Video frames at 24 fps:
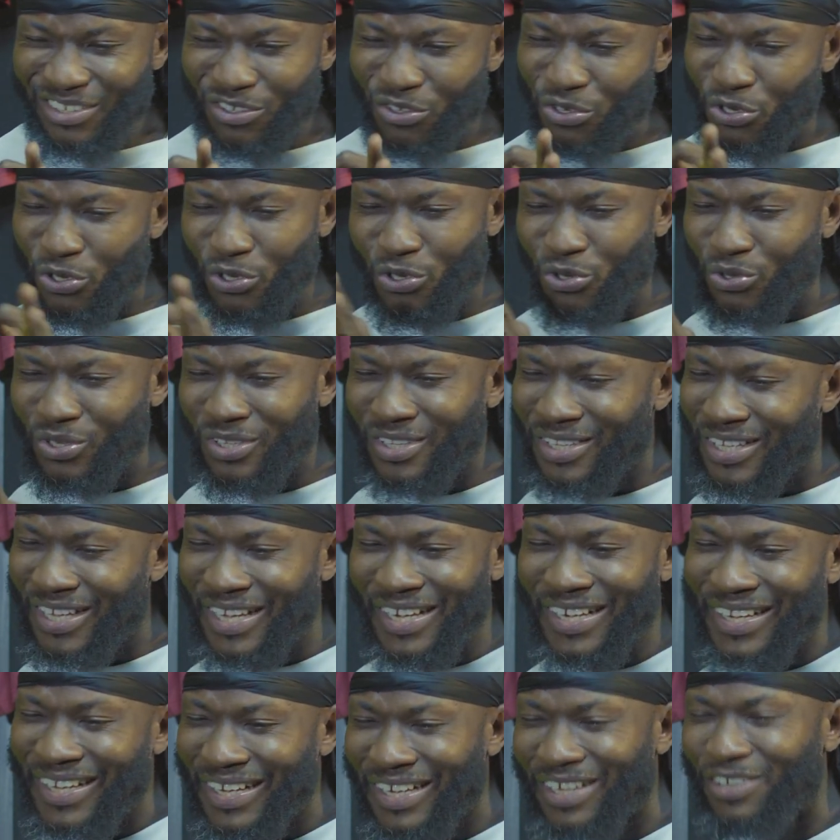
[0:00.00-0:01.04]
you
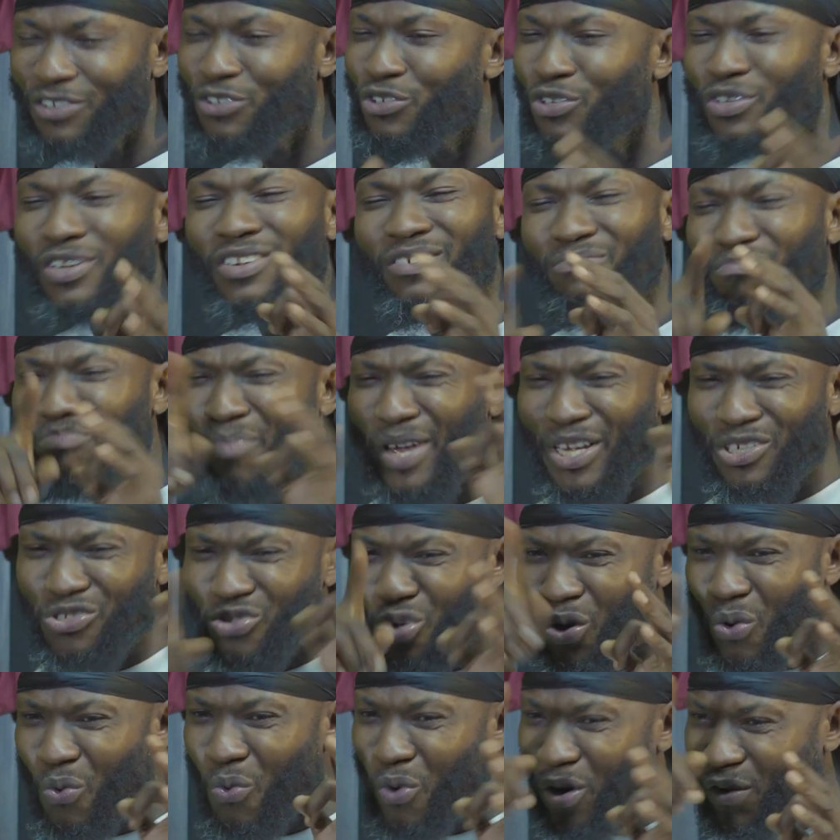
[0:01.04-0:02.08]
think,
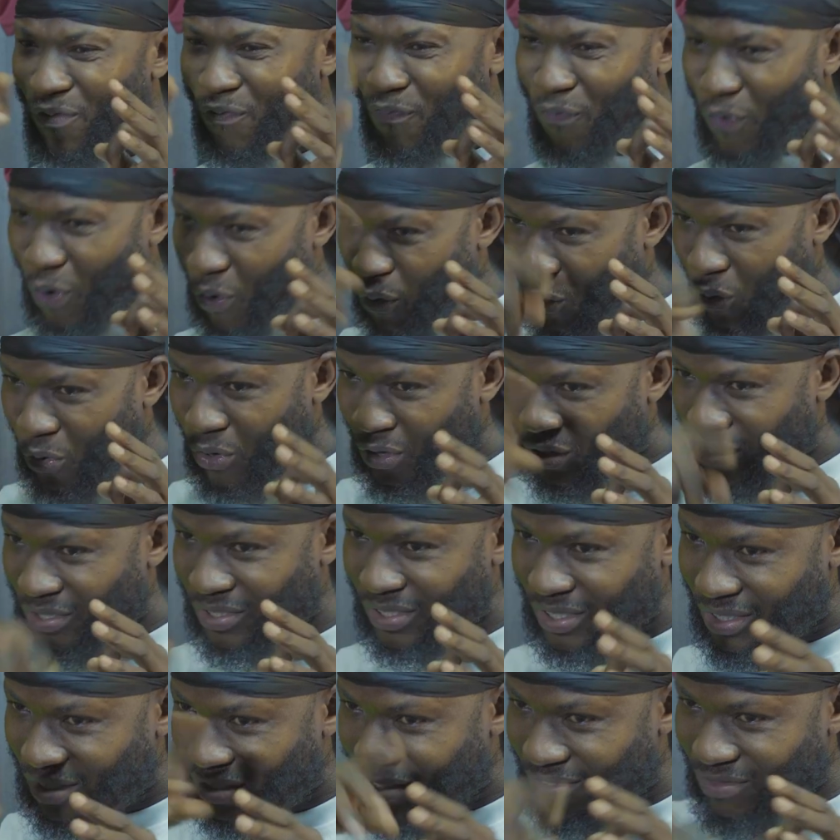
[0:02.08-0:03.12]
mention one forward
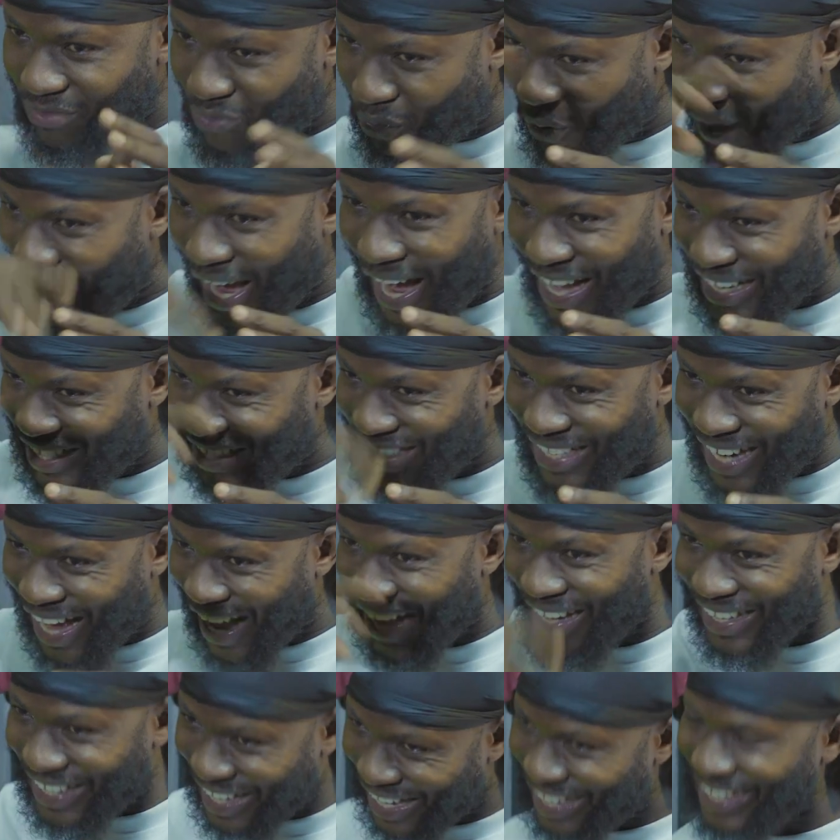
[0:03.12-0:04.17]
where Arsenal
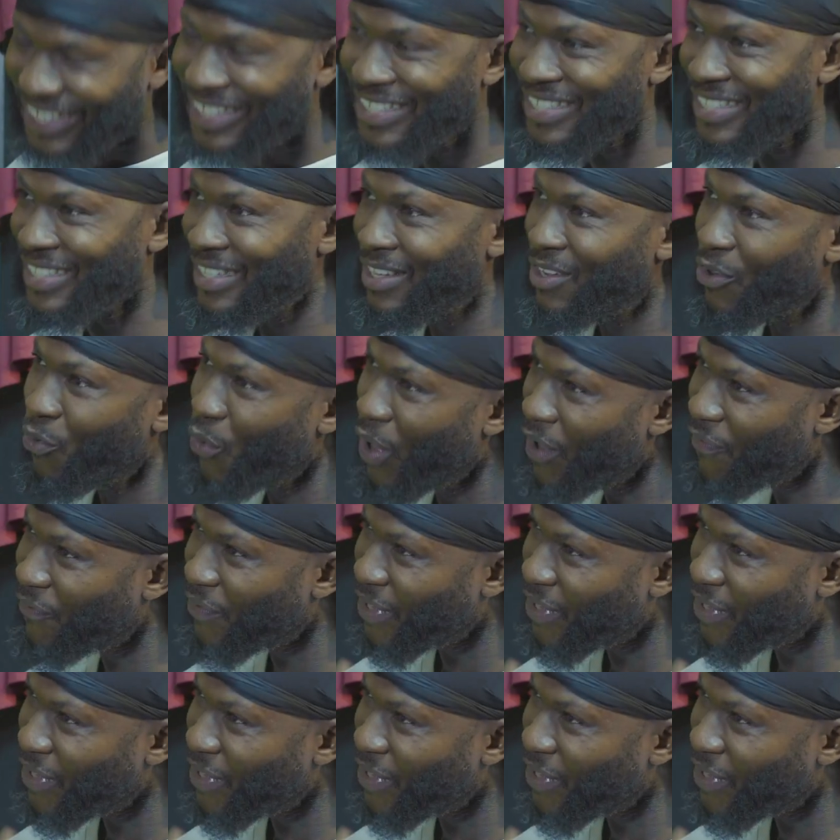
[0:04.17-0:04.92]
gets, where fit